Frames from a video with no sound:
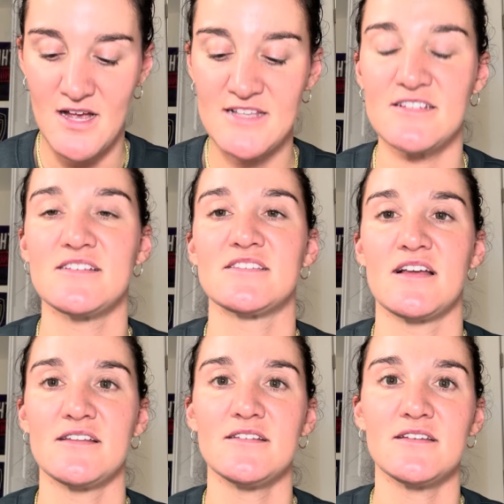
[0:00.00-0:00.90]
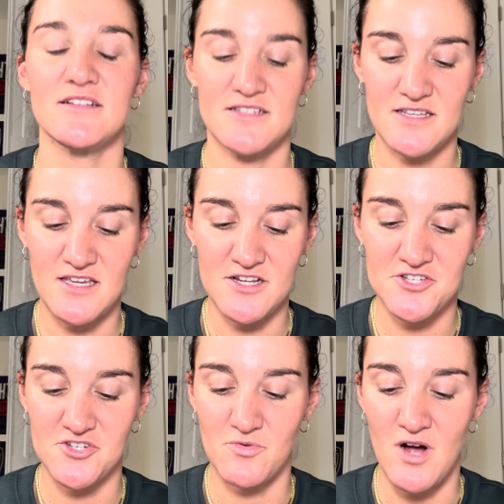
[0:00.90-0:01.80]
As I descended into each
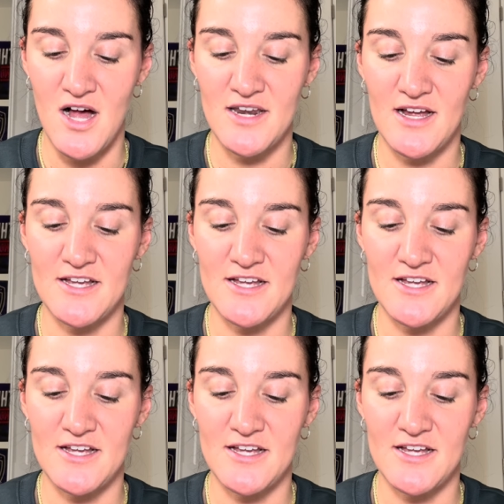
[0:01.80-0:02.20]
squat,